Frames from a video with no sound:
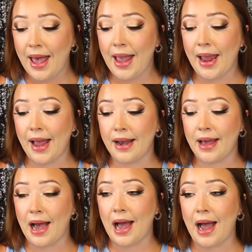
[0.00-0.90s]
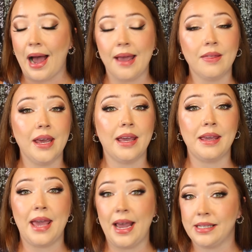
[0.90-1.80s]
And I like
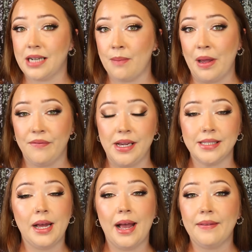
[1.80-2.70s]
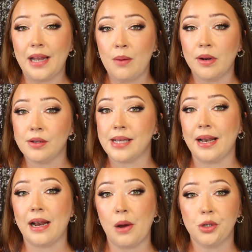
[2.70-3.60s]
caked it on my face. And then I went outside
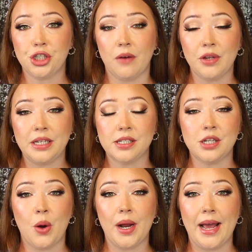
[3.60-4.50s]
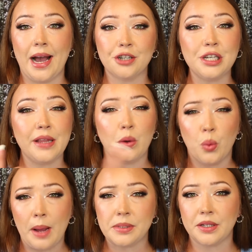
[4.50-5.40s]
and I was shoveling snow and I actually like
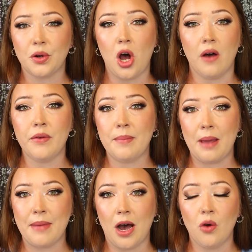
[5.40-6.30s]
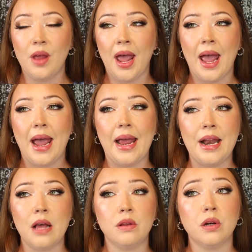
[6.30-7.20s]
wiped a little off my mouth and
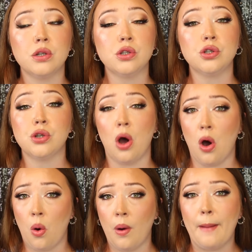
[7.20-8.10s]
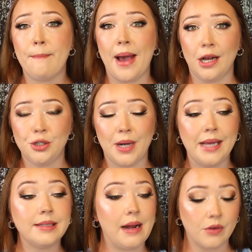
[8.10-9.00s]
it looked so bad, you
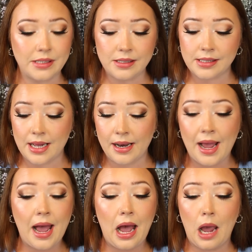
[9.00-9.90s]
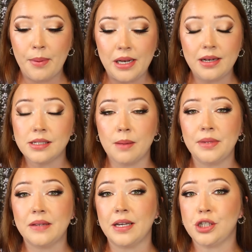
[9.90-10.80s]
guys. And ever since then, I've been into something like